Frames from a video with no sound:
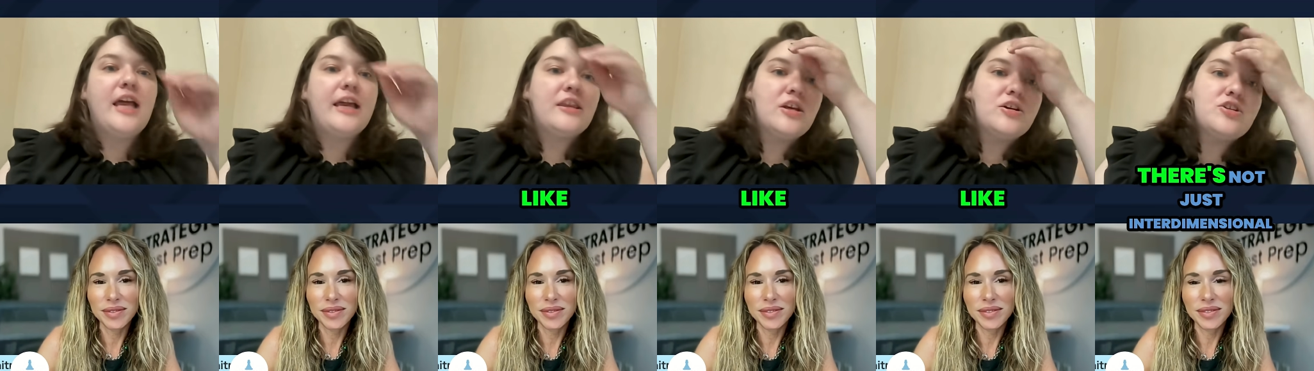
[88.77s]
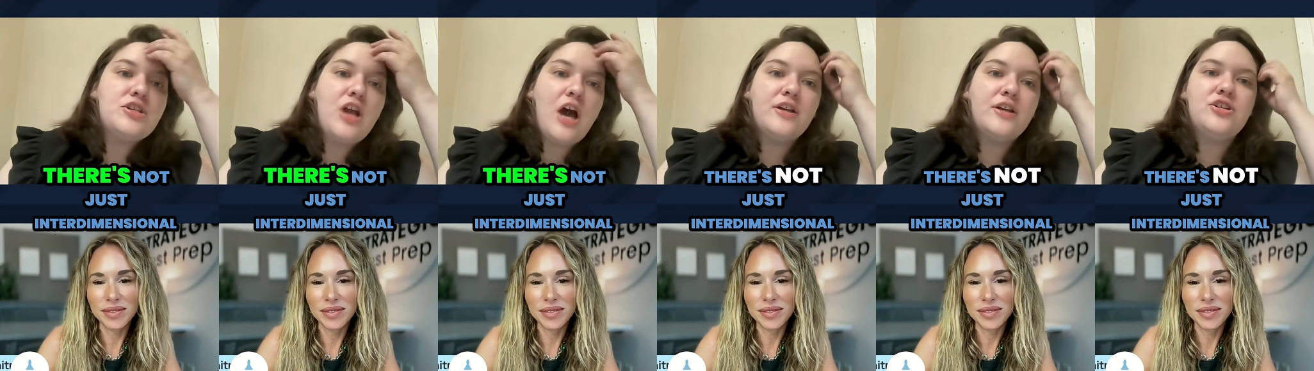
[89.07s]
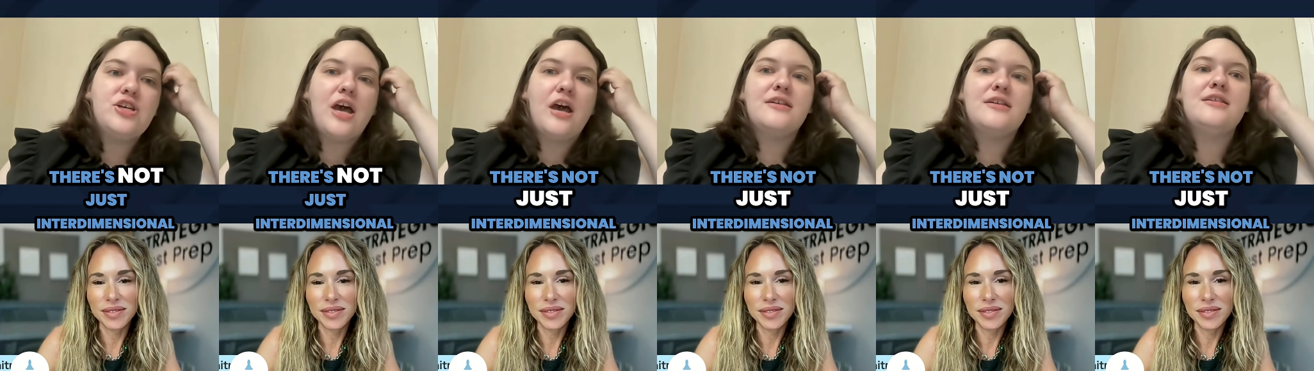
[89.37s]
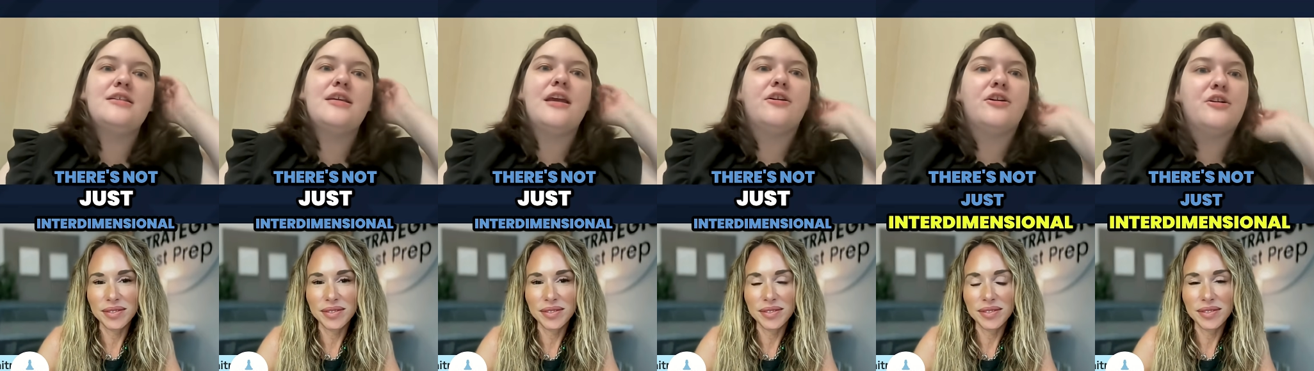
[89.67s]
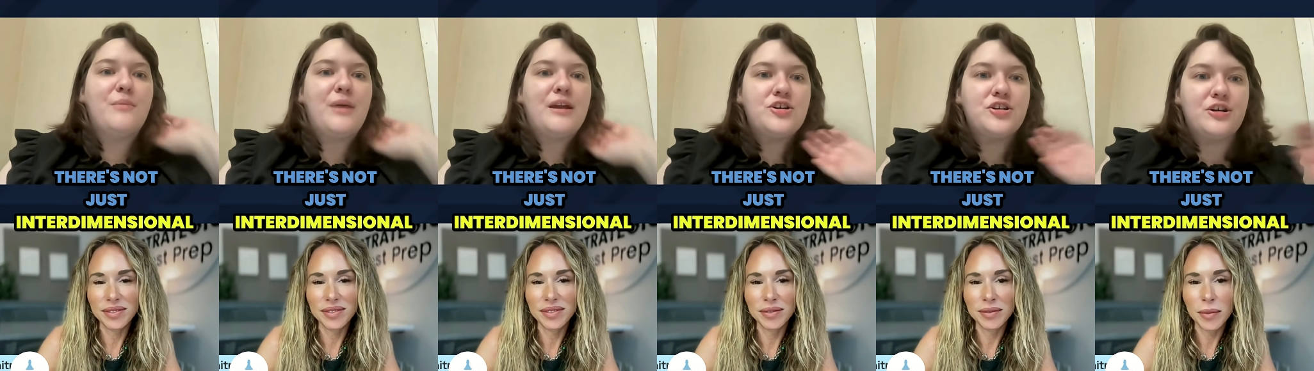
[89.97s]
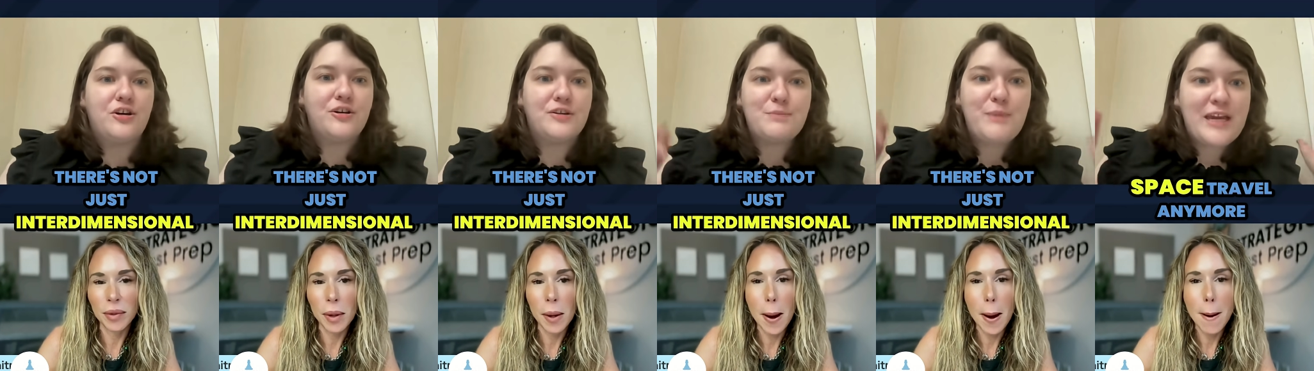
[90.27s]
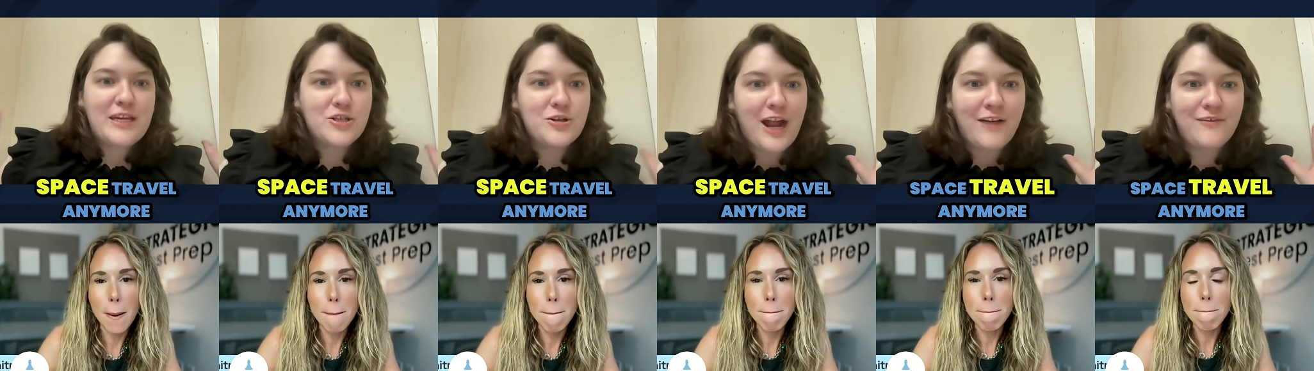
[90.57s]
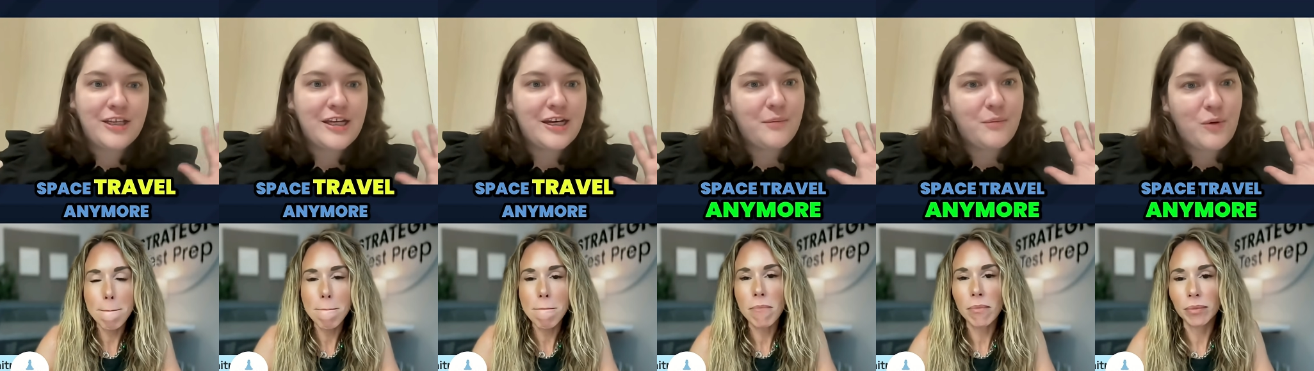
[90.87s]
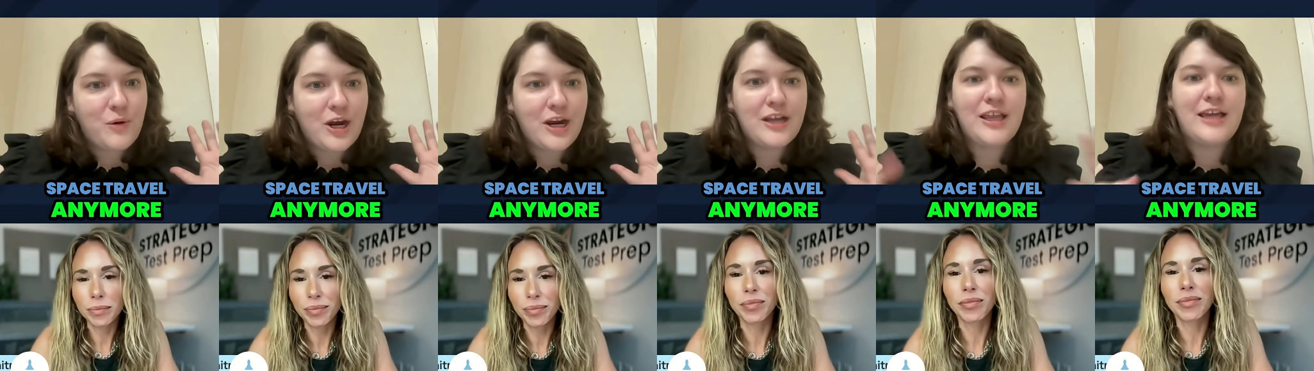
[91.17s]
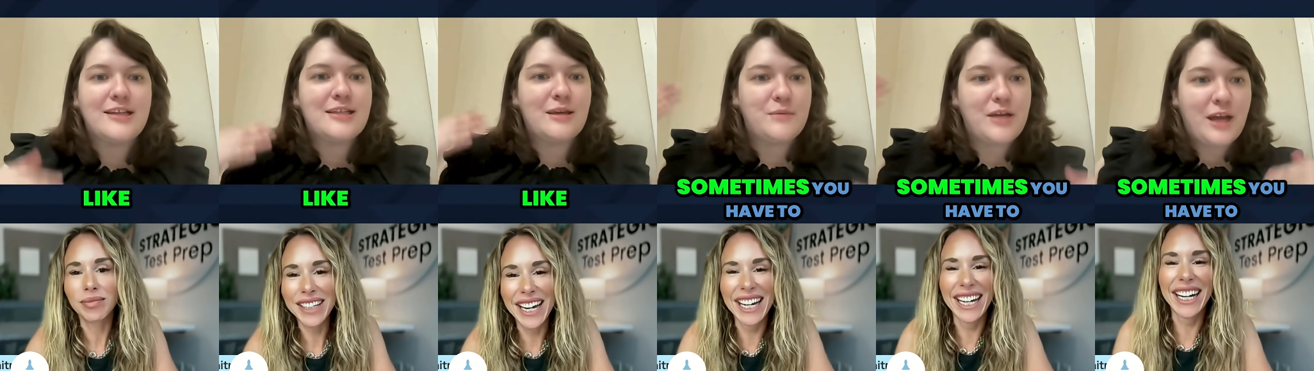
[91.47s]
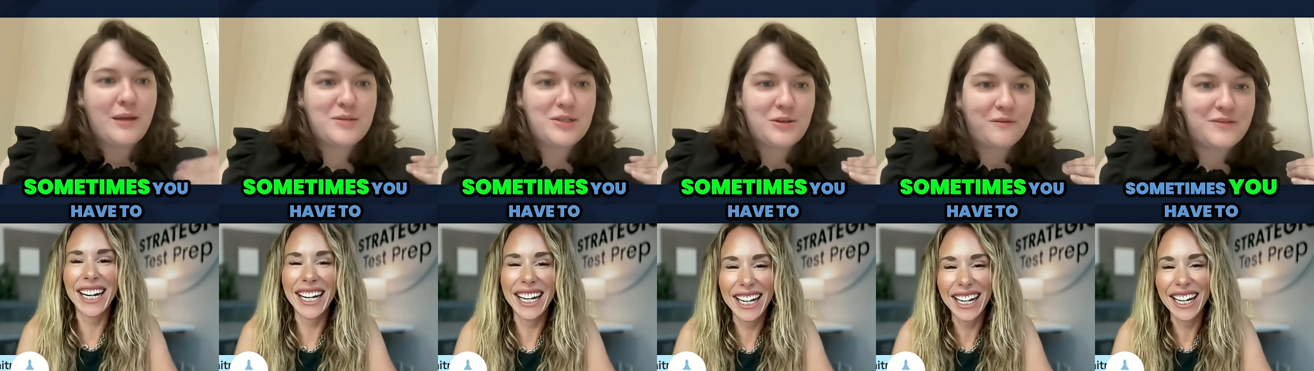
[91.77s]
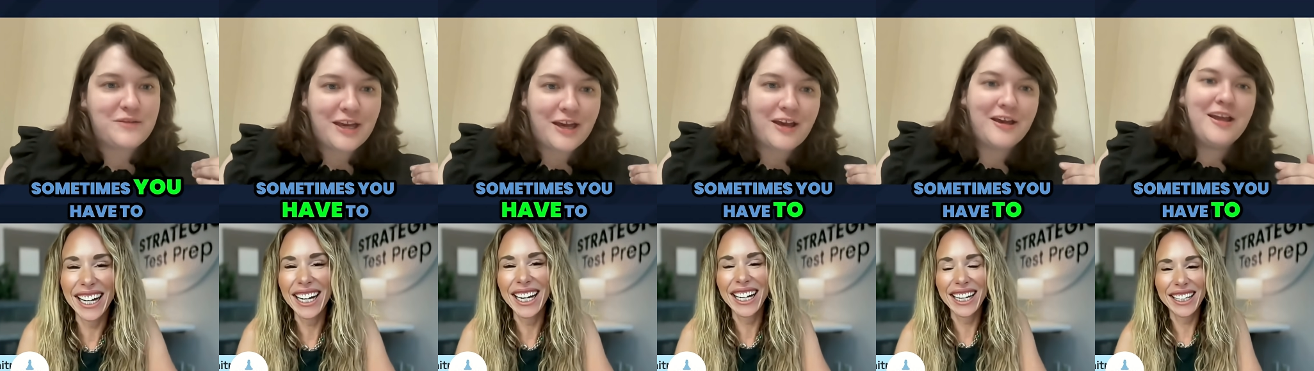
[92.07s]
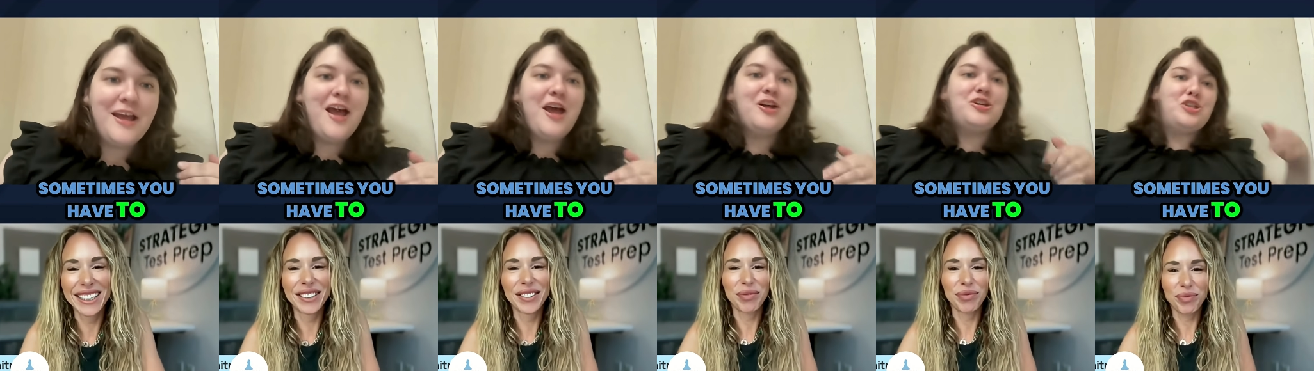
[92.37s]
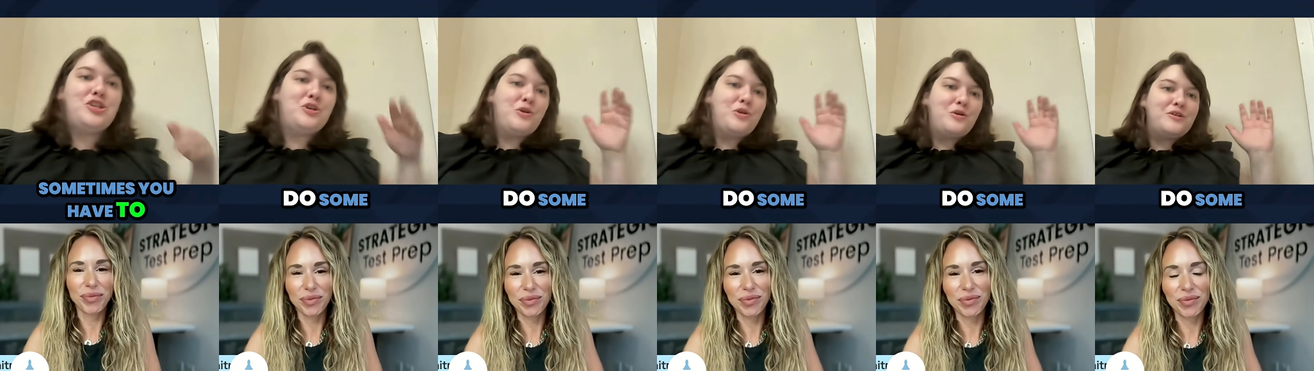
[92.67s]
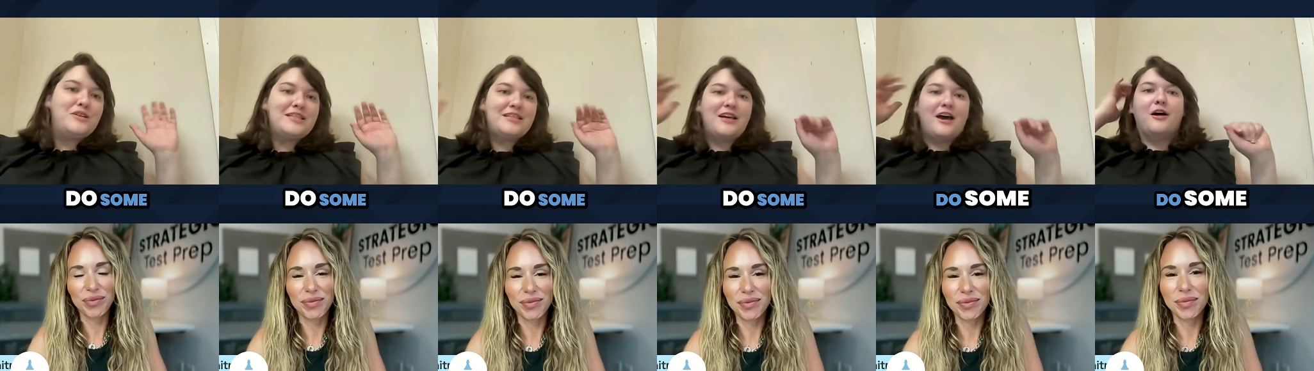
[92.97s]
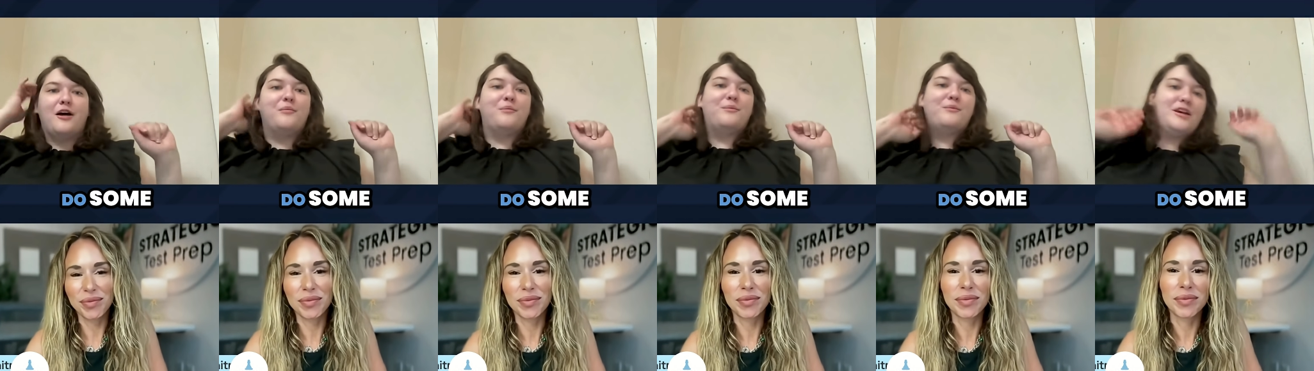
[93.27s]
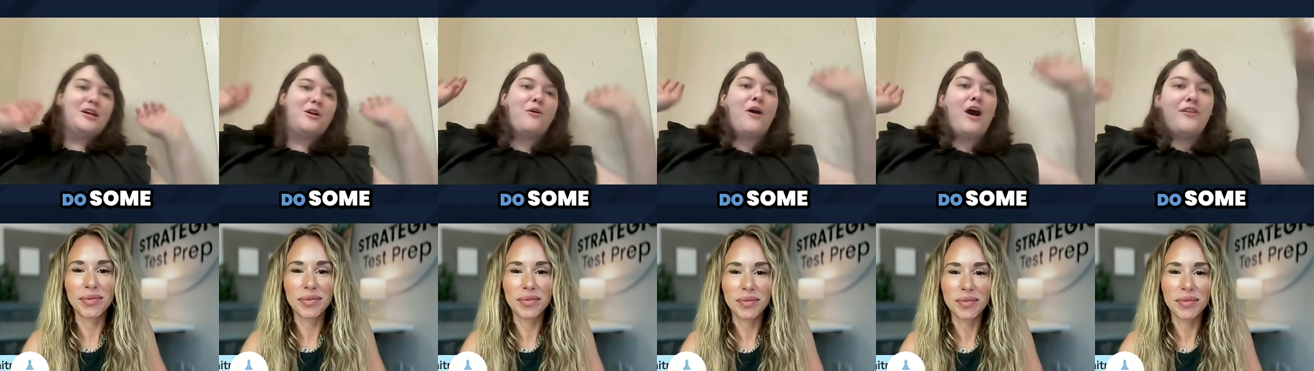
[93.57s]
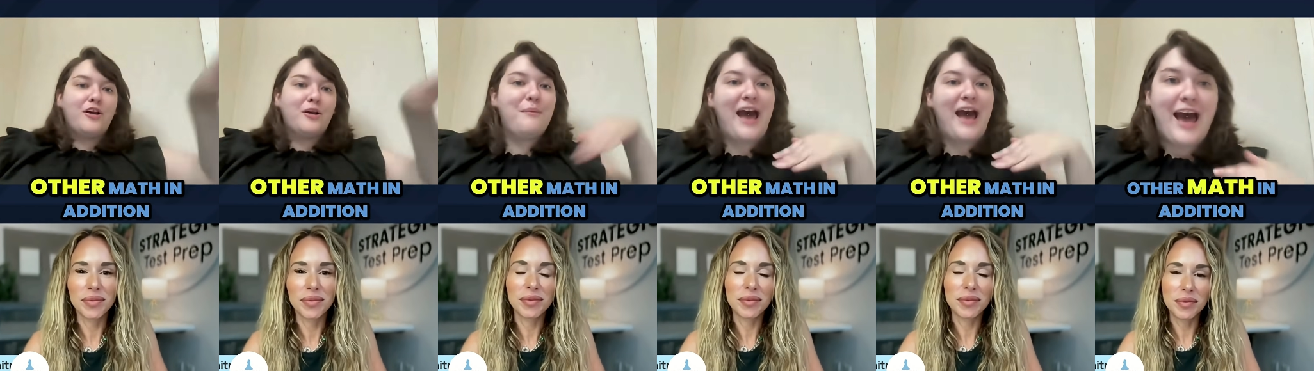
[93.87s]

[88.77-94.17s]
Speaker 1: Like there's not just interdimensional space travel anymore. Like sometimes you have to do some, you know, other